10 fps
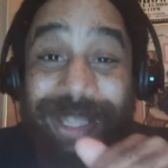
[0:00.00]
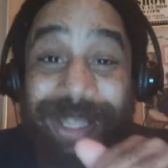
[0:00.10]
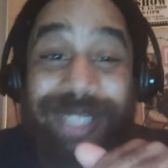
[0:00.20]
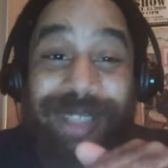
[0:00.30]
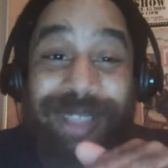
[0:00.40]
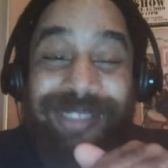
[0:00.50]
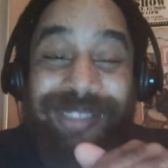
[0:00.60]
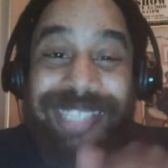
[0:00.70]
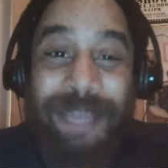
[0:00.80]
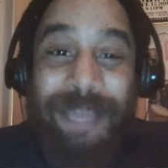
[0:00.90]
don't
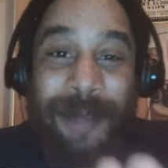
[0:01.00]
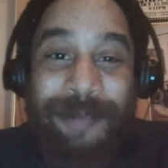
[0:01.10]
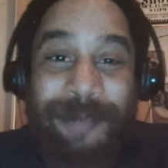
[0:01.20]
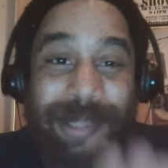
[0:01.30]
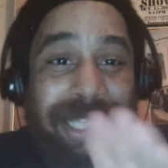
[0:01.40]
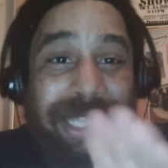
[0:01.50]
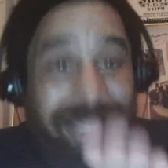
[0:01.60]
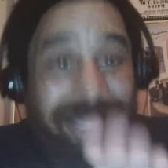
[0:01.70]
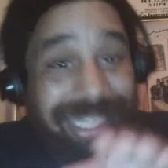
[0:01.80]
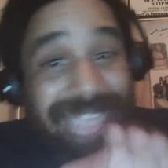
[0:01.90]
skip up on. the
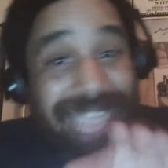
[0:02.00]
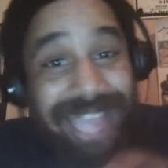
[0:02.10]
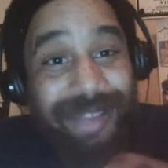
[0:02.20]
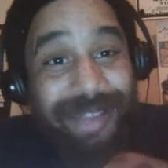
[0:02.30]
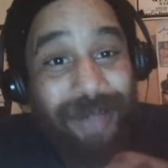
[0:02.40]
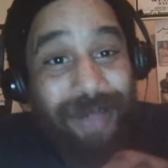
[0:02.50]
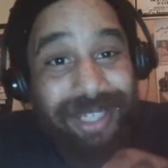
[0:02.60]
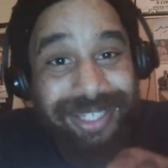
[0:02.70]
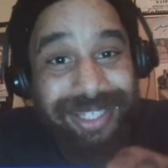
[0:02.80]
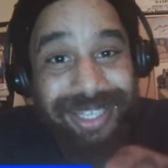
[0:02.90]
gang
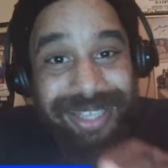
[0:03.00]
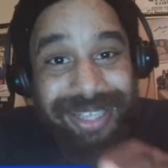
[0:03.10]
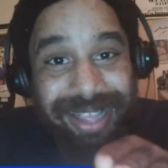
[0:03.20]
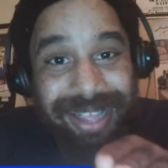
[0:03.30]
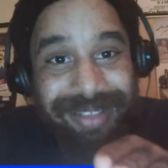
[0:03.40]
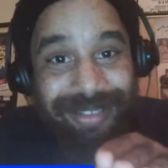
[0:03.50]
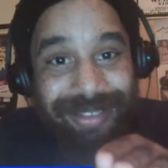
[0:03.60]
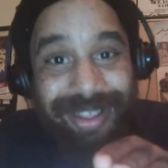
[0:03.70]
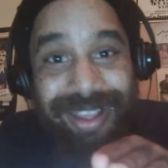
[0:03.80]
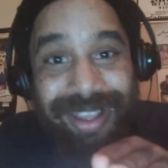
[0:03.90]
question now.
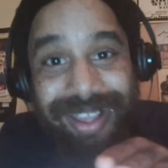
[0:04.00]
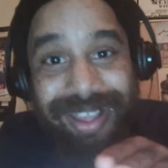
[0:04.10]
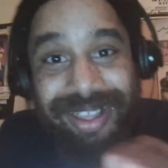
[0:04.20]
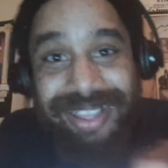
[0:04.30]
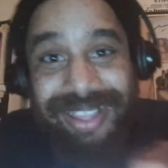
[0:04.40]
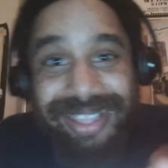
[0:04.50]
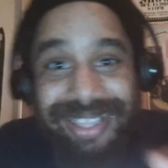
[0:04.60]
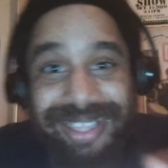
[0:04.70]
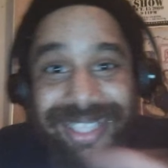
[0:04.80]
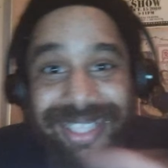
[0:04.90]

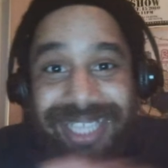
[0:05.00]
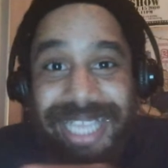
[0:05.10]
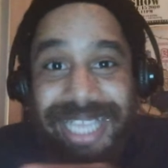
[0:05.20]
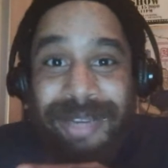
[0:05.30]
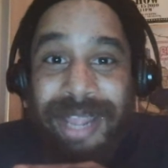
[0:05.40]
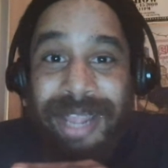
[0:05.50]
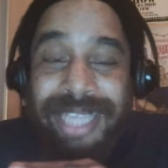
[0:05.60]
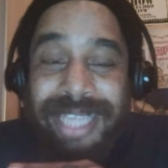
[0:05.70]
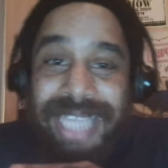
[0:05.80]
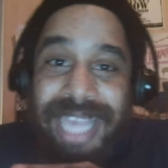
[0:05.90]
And
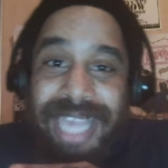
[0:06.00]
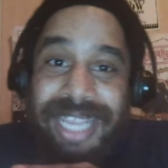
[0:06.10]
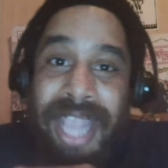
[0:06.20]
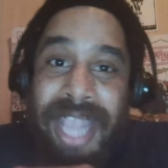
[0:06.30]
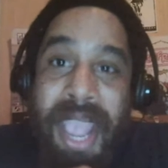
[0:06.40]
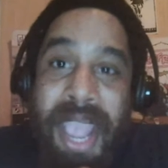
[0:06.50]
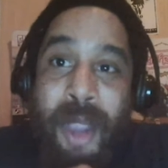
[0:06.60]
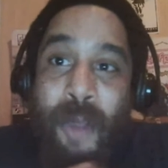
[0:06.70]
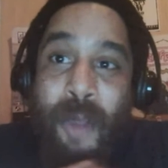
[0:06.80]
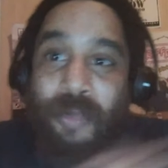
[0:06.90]
like,
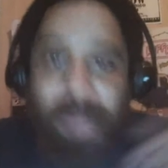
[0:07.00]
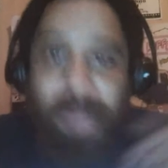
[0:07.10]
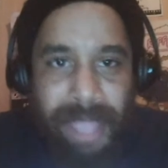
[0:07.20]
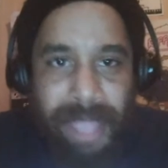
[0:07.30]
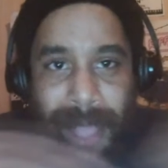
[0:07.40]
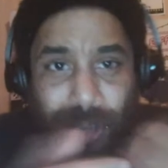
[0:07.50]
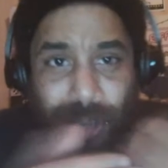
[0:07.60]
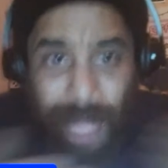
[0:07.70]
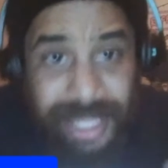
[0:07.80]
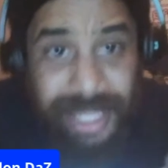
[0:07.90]
am I
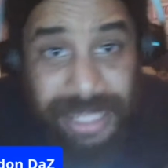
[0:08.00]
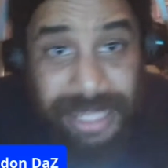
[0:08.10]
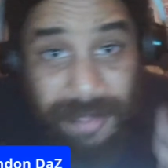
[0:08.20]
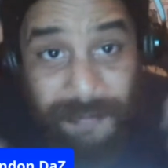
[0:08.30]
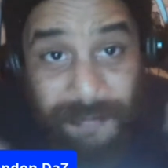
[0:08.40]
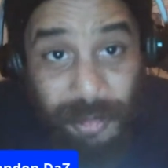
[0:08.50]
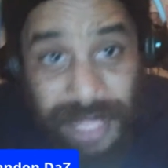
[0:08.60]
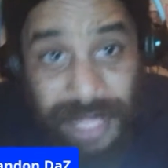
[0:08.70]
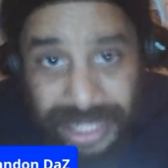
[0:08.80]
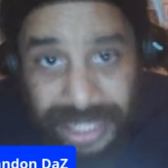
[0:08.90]
crazy if for
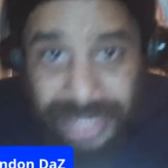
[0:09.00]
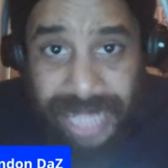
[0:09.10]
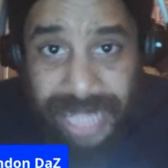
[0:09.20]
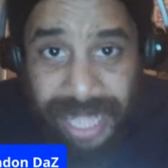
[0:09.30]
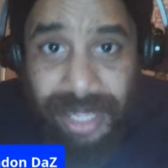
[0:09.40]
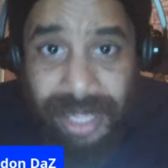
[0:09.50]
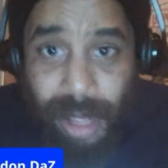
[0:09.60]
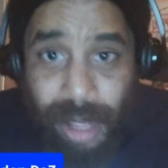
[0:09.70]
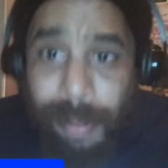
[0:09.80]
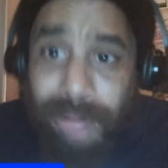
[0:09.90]
thinking that
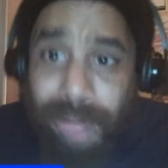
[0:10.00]
about the